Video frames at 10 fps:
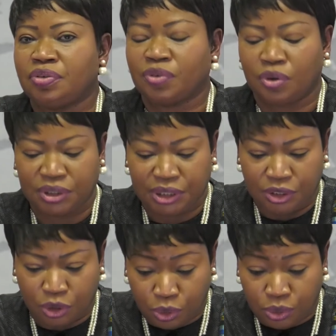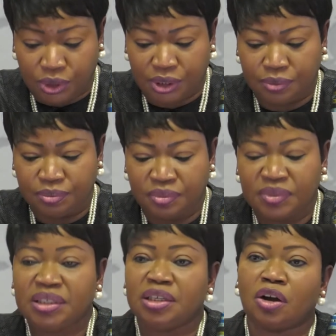of course, include
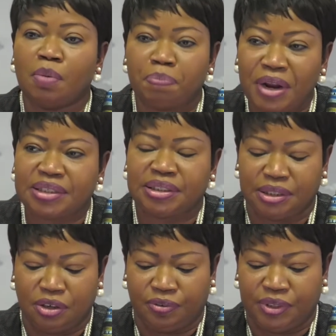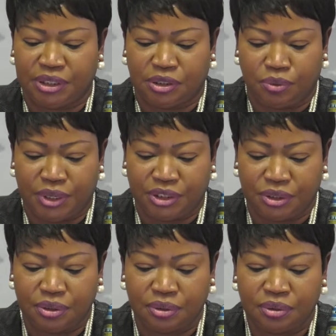the complexity of the
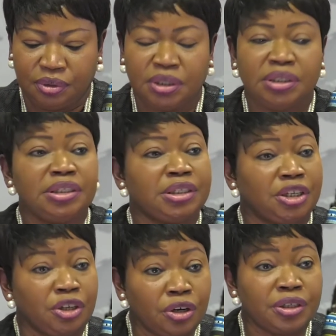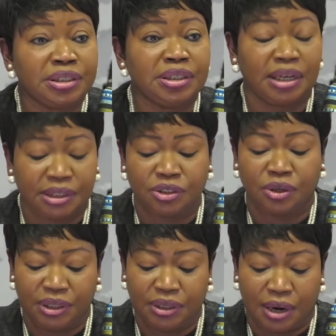situation, the security that is
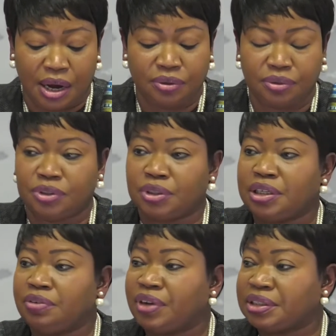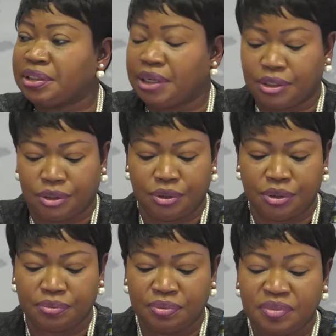on the ground during
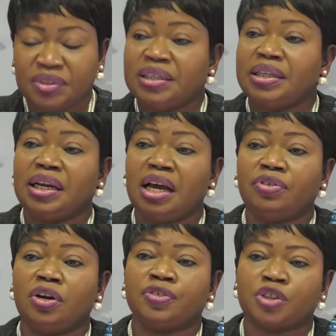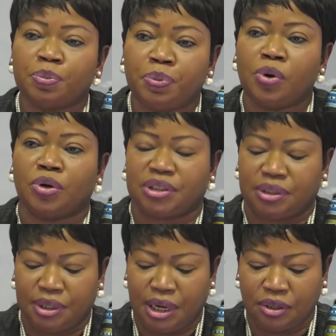investigations, the level of
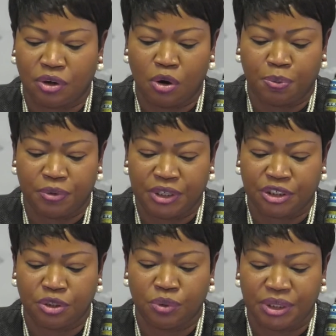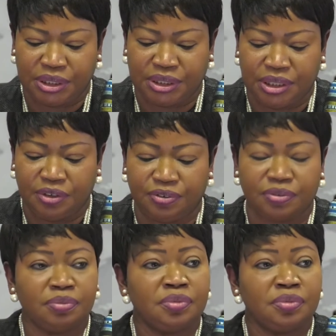support and cooperation we receive.